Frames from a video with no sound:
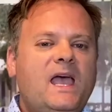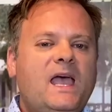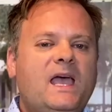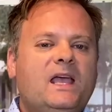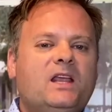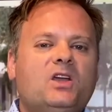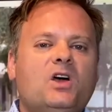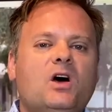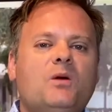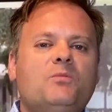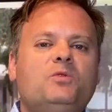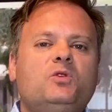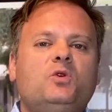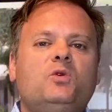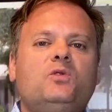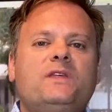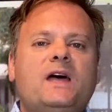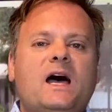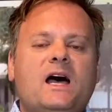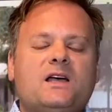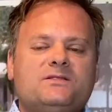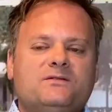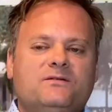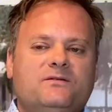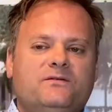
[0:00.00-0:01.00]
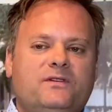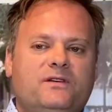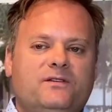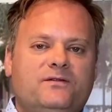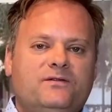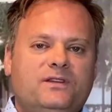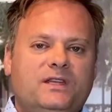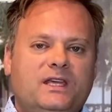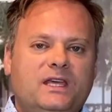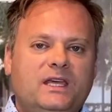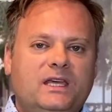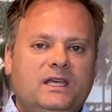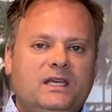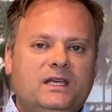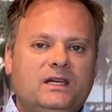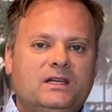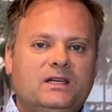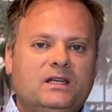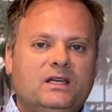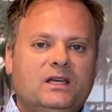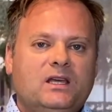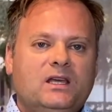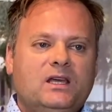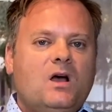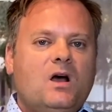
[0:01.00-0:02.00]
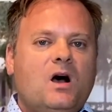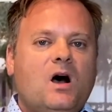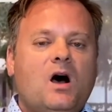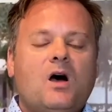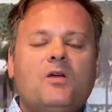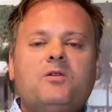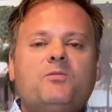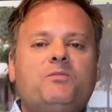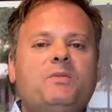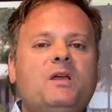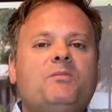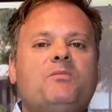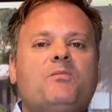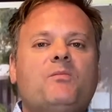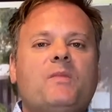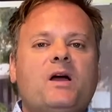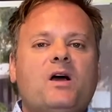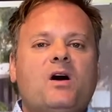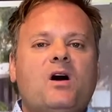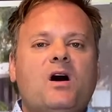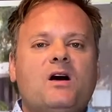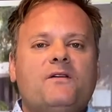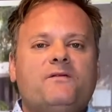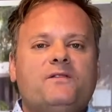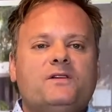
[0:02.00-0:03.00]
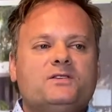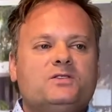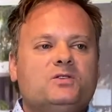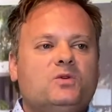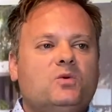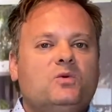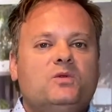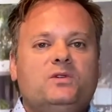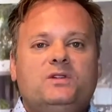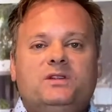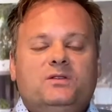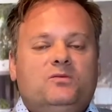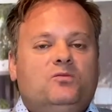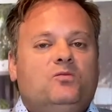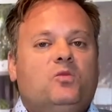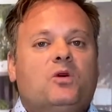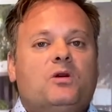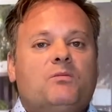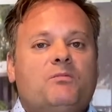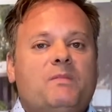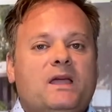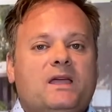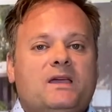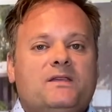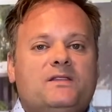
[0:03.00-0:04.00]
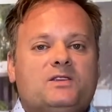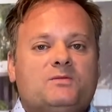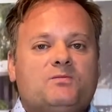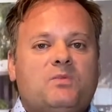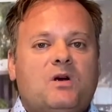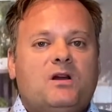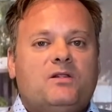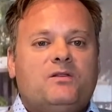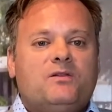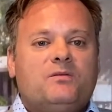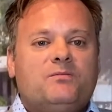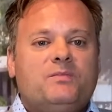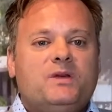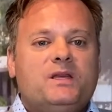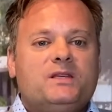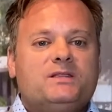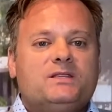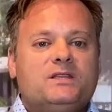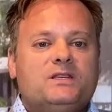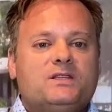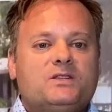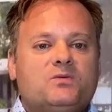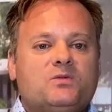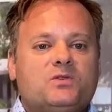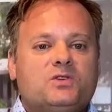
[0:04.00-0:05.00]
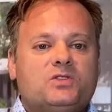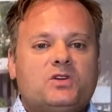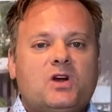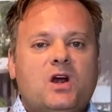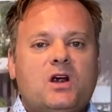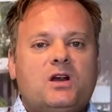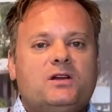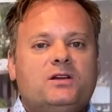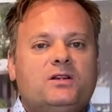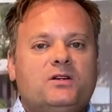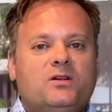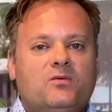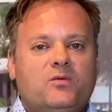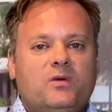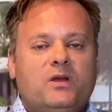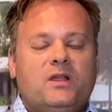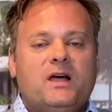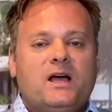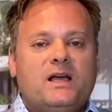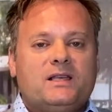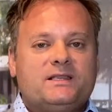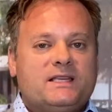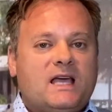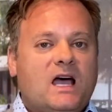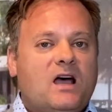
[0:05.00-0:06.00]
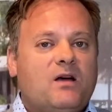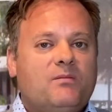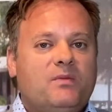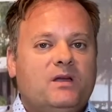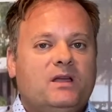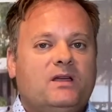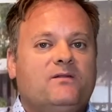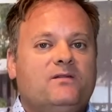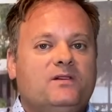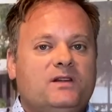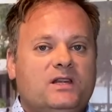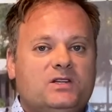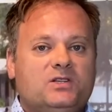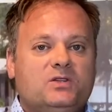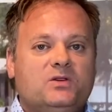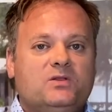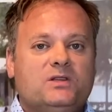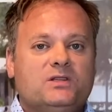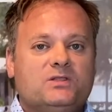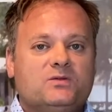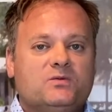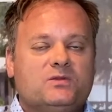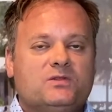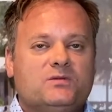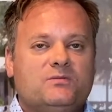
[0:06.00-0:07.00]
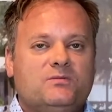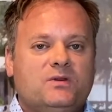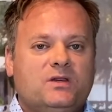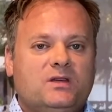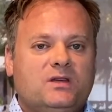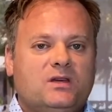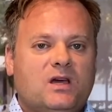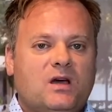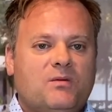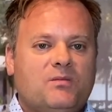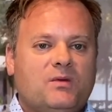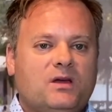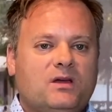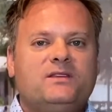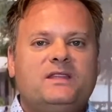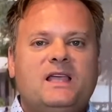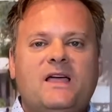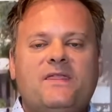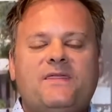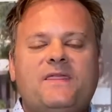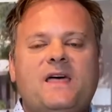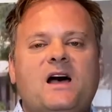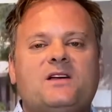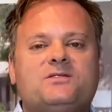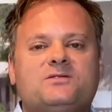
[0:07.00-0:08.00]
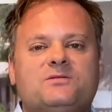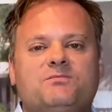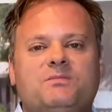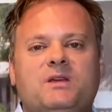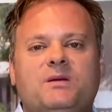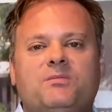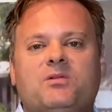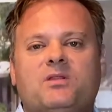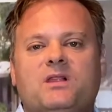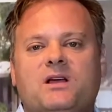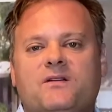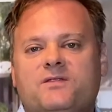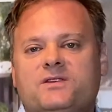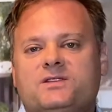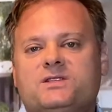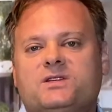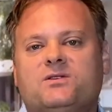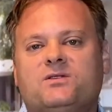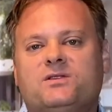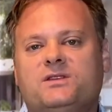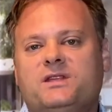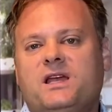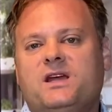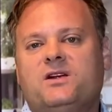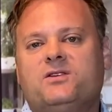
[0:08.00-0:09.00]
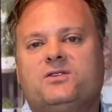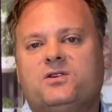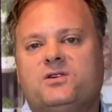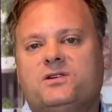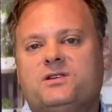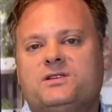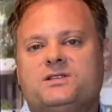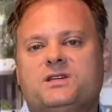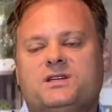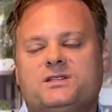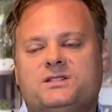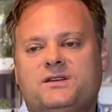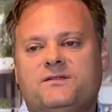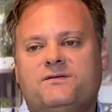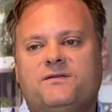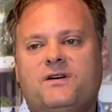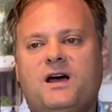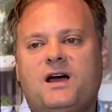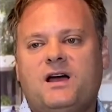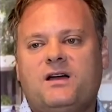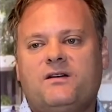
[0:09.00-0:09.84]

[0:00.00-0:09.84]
And come 2015, other people in my office who weren't making this part of their business were starting to realize how big of an issue this was becoming. 10,000 people every single day are turning 65.